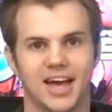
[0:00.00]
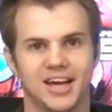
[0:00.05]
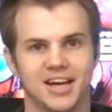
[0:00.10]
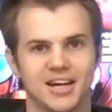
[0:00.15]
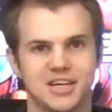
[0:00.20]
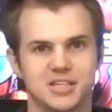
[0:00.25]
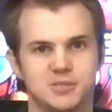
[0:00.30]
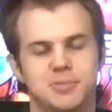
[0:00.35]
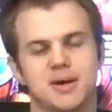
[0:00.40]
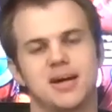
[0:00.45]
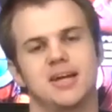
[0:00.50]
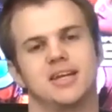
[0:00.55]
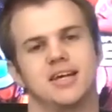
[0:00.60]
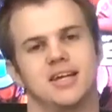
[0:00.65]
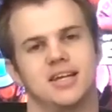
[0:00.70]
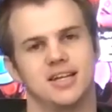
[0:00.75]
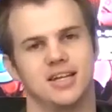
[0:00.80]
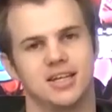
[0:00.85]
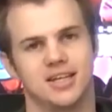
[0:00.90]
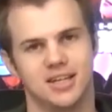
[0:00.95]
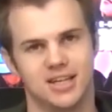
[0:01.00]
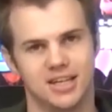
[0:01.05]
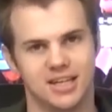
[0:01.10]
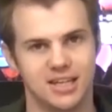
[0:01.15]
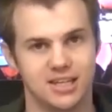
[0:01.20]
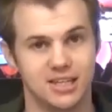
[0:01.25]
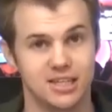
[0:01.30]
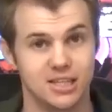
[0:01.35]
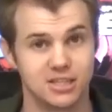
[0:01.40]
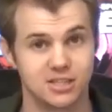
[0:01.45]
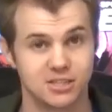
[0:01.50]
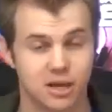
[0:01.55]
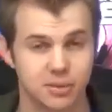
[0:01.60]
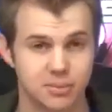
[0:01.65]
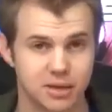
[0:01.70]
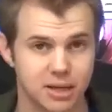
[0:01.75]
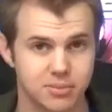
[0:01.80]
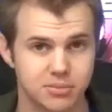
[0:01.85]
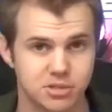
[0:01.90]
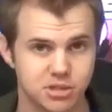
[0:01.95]
Hey guys, Pandan here in the
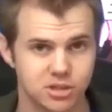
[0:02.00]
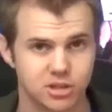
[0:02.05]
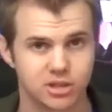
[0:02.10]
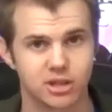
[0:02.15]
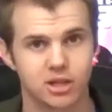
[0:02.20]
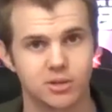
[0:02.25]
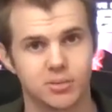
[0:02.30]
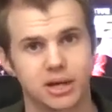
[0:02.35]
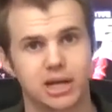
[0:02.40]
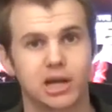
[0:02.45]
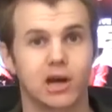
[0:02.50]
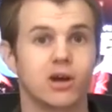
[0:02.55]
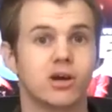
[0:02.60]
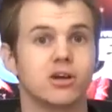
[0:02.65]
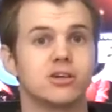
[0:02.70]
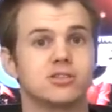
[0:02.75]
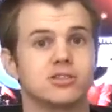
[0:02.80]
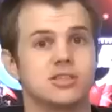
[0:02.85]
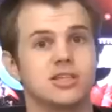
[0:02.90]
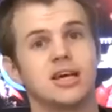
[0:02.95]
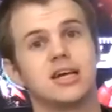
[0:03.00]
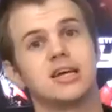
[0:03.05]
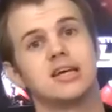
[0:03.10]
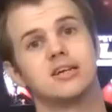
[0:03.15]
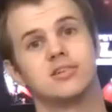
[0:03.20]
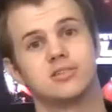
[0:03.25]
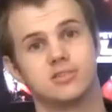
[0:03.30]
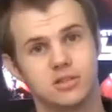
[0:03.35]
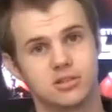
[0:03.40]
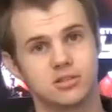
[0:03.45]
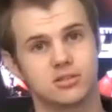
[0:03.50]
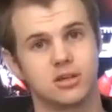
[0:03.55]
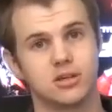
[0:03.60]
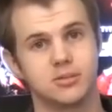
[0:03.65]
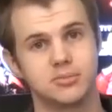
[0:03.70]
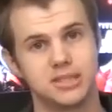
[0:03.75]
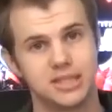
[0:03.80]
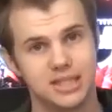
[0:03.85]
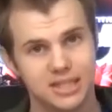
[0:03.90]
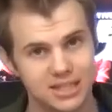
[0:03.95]
SoundBLASTER studio. My co-host today is not
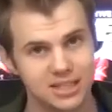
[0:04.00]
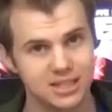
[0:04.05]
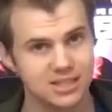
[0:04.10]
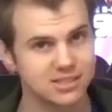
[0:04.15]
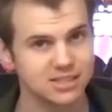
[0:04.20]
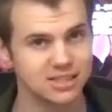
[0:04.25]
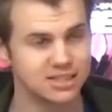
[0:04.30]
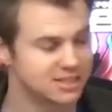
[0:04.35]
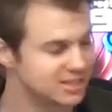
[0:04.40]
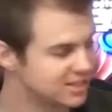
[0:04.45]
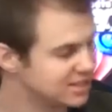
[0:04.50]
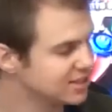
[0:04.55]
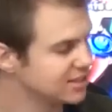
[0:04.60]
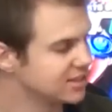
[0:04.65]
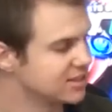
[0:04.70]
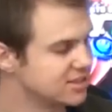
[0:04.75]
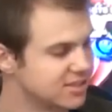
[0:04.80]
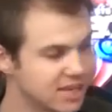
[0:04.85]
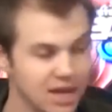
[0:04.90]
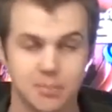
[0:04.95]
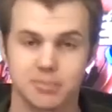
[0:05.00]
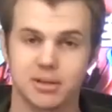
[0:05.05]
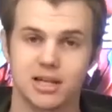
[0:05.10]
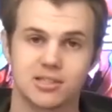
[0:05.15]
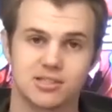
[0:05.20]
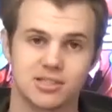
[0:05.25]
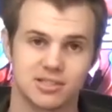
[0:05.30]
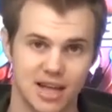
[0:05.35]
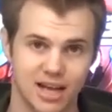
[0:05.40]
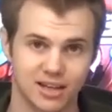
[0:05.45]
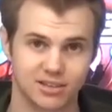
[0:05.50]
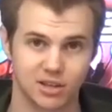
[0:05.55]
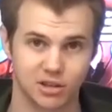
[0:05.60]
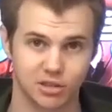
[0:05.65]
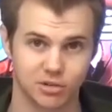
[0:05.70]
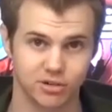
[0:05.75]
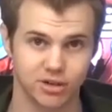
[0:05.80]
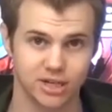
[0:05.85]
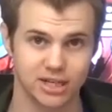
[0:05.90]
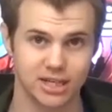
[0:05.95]
Toby, it is indeed the SoundBLASTER
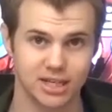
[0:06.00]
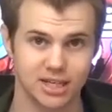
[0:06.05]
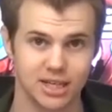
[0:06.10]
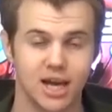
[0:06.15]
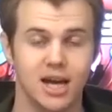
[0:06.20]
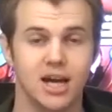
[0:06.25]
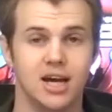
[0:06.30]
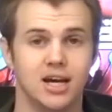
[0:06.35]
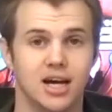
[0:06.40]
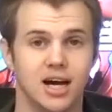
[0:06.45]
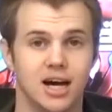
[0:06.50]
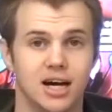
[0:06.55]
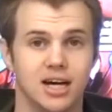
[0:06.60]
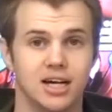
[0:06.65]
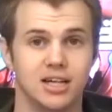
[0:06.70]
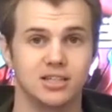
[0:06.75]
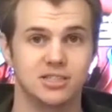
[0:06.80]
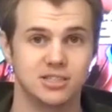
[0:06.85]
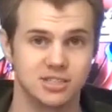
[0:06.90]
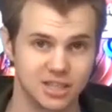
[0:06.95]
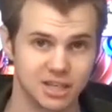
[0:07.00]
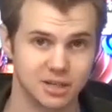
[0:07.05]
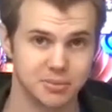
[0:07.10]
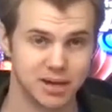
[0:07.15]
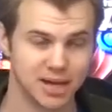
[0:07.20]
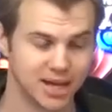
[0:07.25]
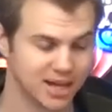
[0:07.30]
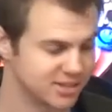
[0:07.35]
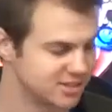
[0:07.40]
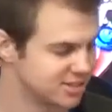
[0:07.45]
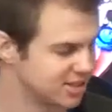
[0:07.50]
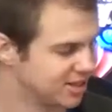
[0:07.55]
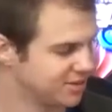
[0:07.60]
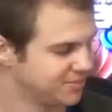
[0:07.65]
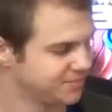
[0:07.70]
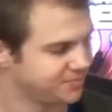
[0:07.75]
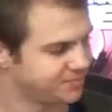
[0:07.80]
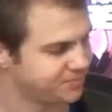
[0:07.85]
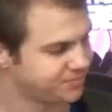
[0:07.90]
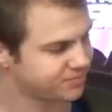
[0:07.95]
Tactic 3D Sigma
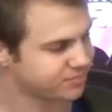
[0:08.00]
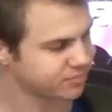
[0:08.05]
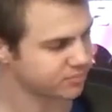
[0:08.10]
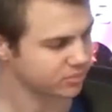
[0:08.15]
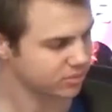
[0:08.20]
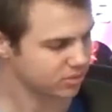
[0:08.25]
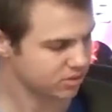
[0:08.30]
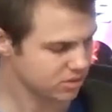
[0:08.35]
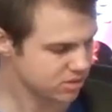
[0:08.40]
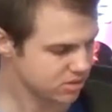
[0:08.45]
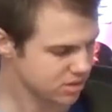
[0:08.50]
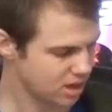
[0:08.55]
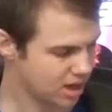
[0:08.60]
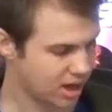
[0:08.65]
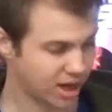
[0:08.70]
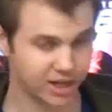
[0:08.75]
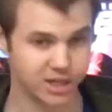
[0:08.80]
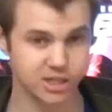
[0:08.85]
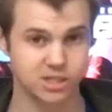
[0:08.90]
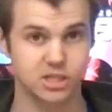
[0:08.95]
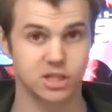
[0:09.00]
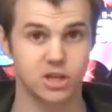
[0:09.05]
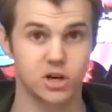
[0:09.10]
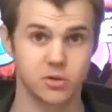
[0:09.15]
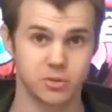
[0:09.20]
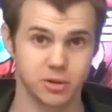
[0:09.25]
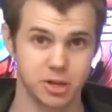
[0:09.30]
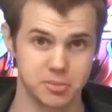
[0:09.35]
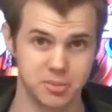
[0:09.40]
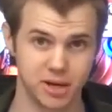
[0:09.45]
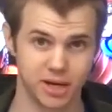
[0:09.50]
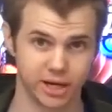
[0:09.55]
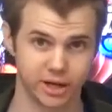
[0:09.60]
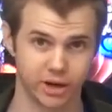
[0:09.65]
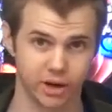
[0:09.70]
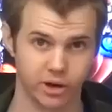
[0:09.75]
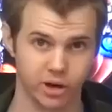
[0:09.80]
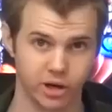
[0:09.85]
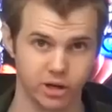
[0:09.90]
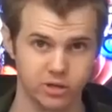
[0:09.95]
headset. Considerably better
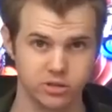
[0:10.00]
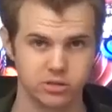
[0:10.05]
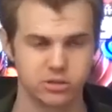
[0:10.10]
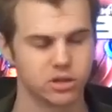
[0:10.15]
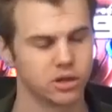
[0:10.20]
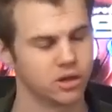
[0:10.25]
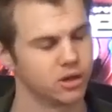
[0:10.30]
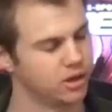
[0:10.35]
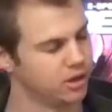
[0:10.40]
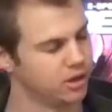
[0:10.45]
co-host.